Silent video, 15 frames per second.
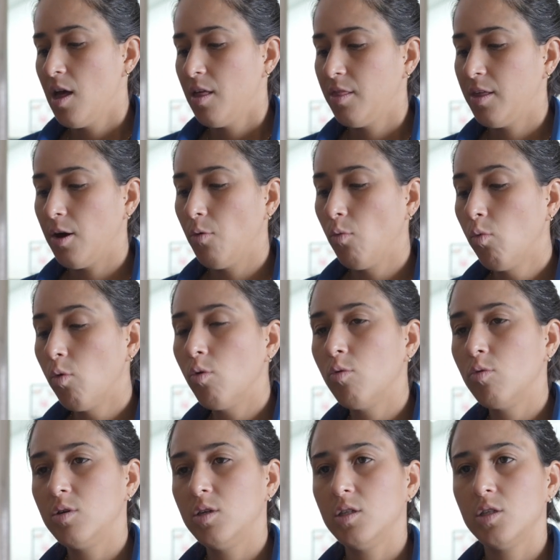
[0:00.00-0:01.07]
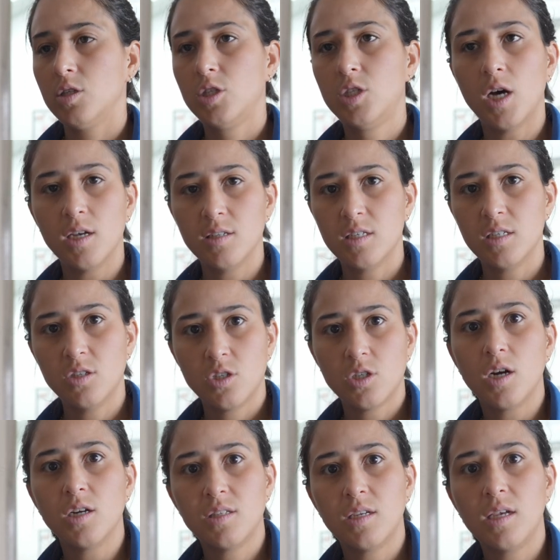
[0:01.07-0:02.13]
the wound doesn't
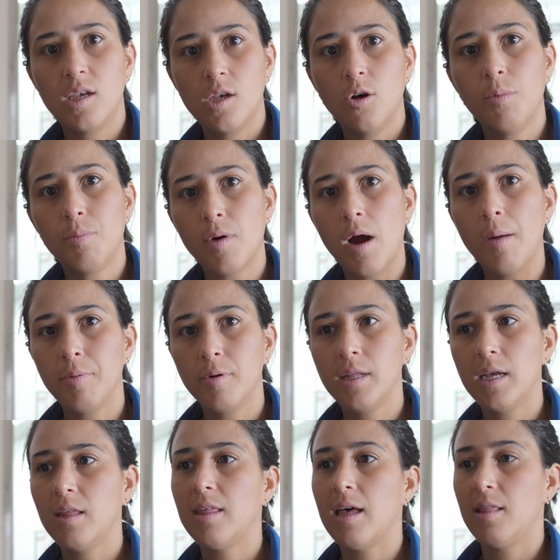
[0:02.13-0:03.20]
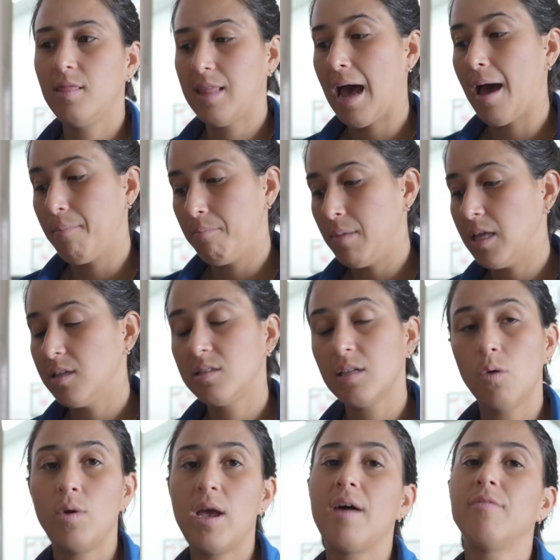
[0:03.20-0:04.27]
start to heal properly, then that means that
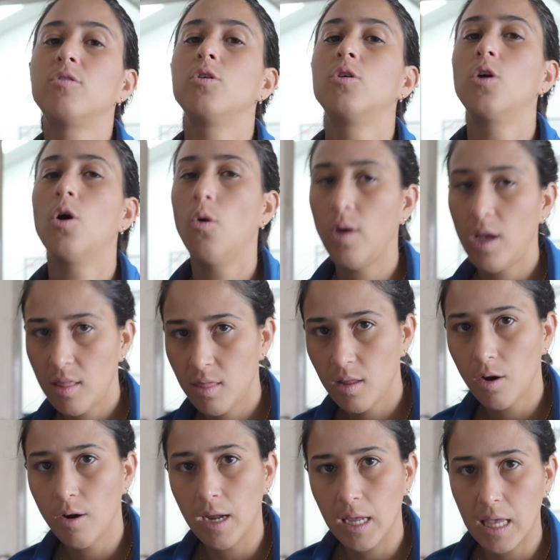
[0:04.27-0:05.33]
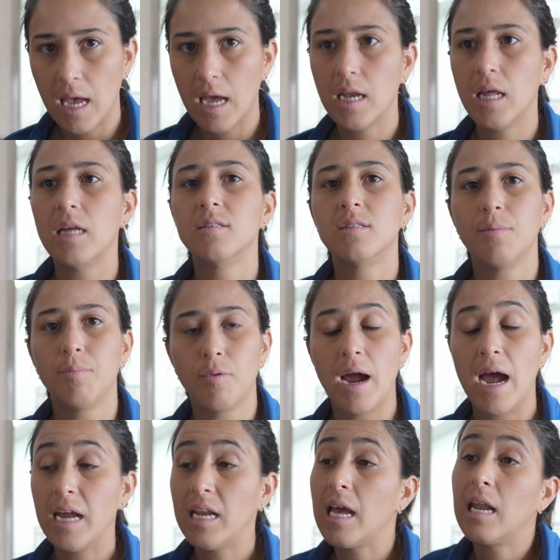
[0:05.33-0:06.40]
we have to go in there again and
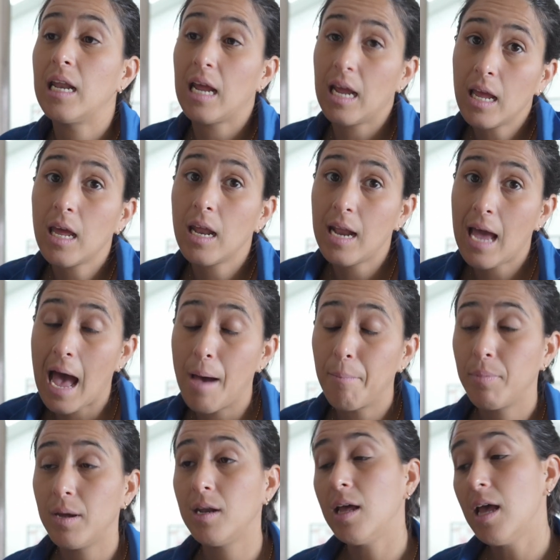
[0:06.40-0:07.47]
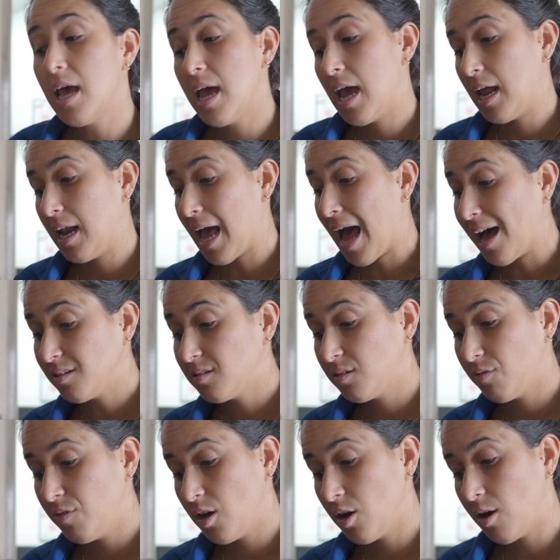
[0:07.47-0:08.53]
debride, and it can happen. And as
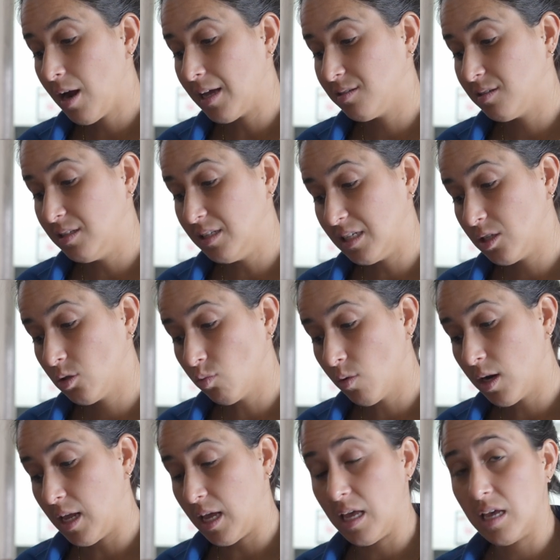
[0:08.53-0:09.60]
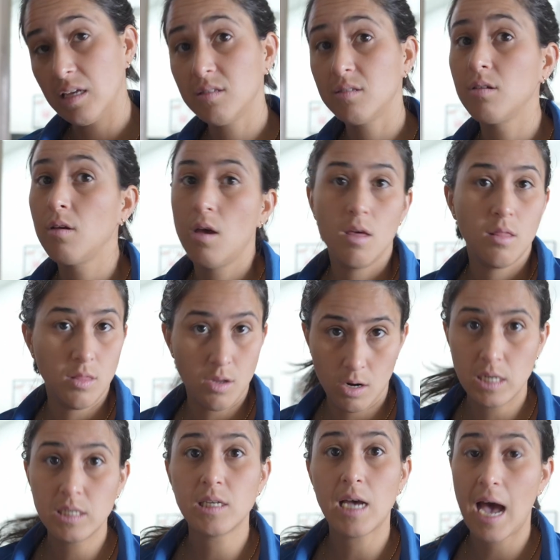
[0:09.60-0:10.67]
severe as this one is, there
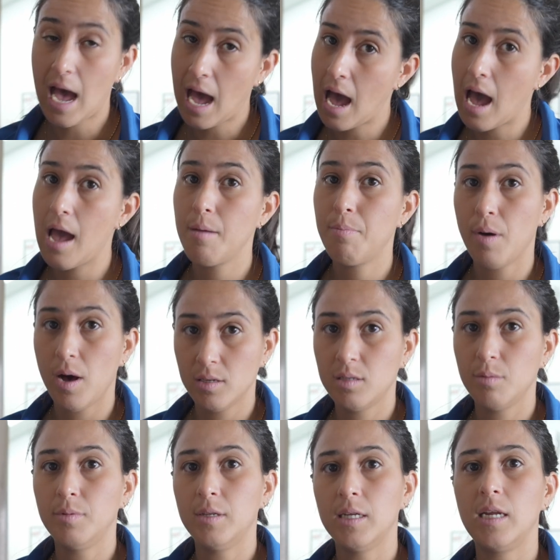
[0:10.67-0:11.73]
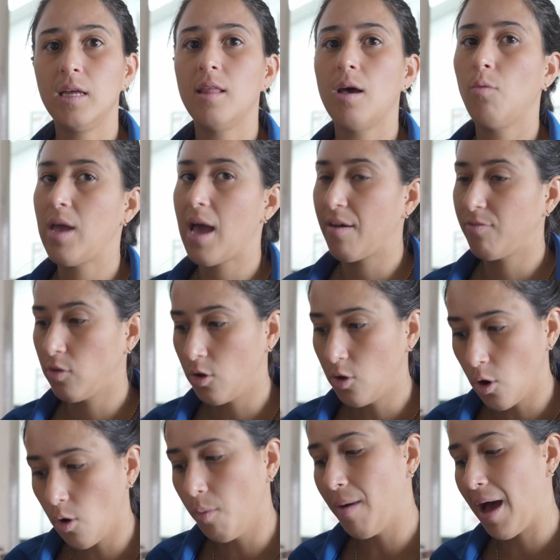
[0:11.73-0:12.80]
is a high possibility that we have to
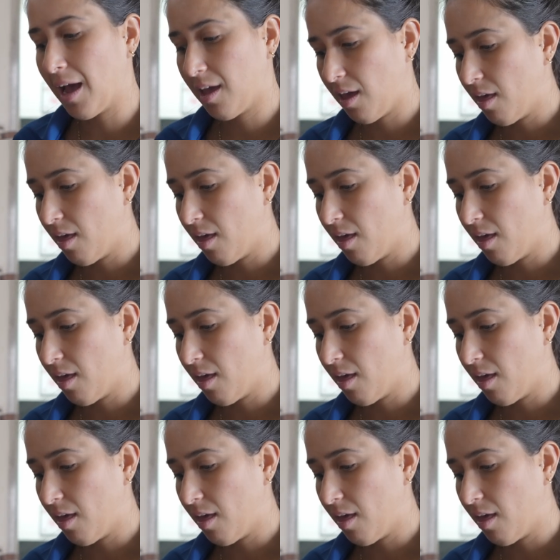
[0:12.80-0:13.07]
go back